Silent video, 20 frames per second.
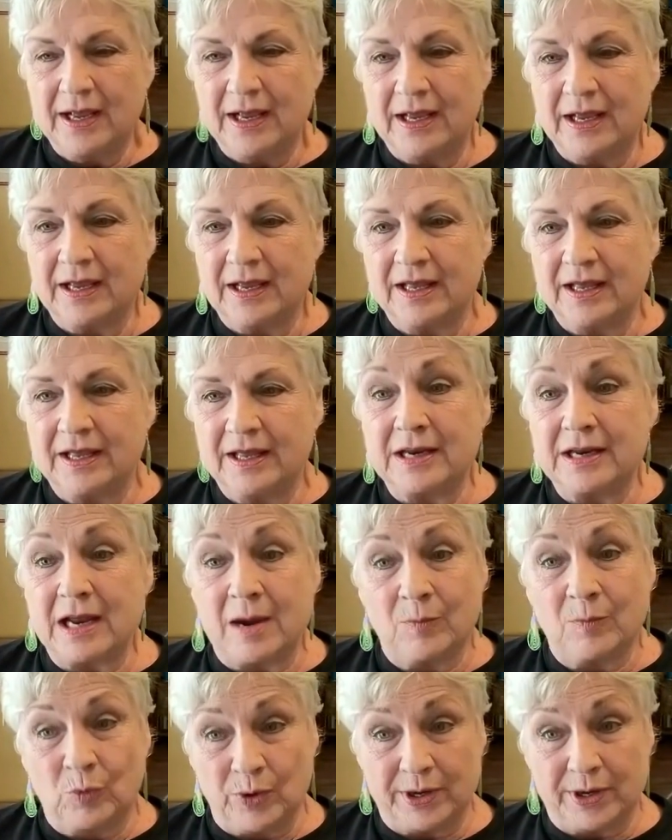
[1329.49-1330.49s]
And
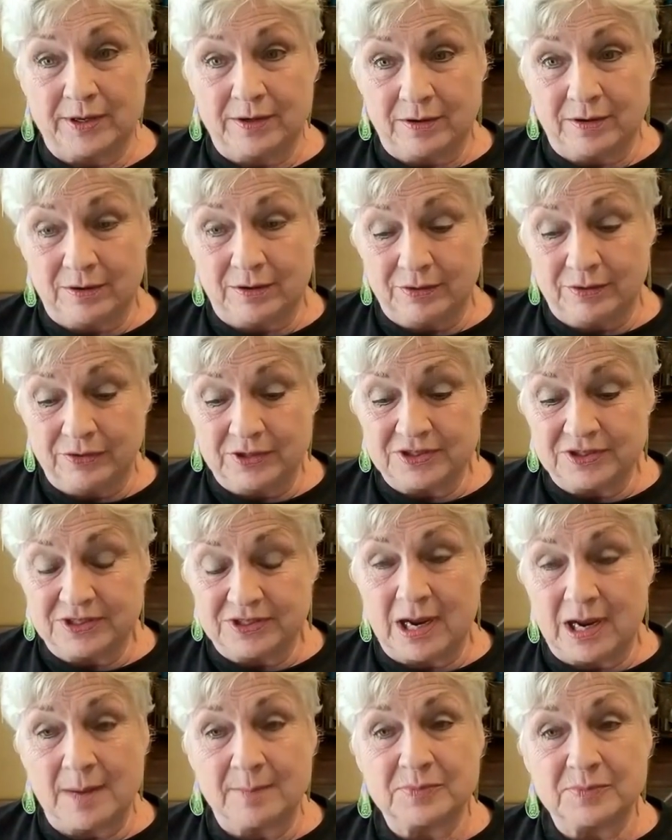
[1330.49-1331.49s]
I'm working on the
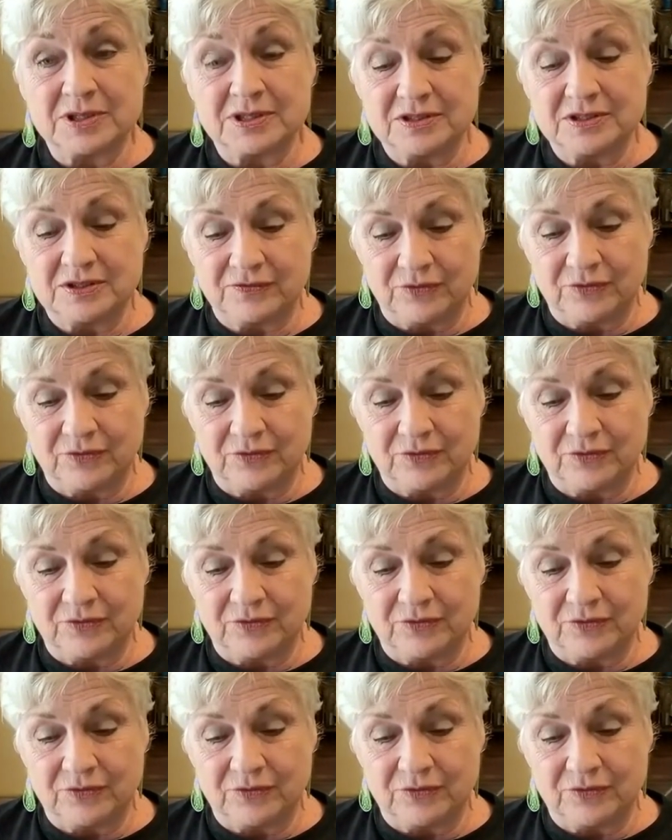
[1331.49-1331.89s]
synopsis